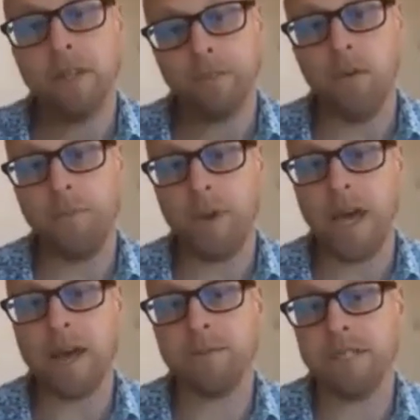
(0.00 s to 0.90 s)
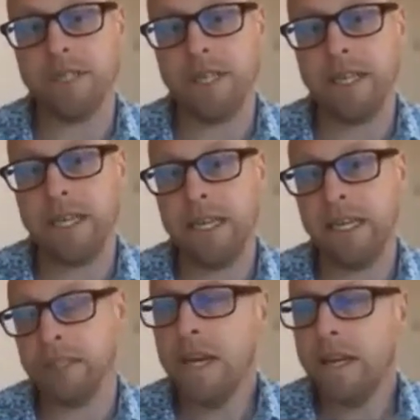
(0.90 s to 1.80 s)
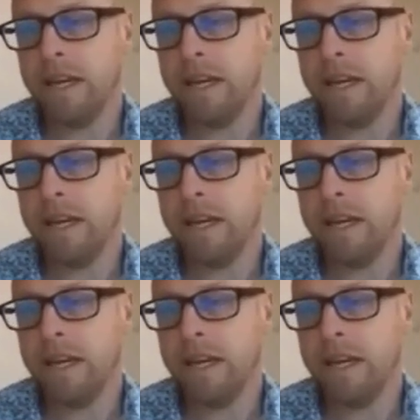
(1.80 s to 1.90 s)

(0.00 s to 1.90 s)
that we perhaps are seeing here.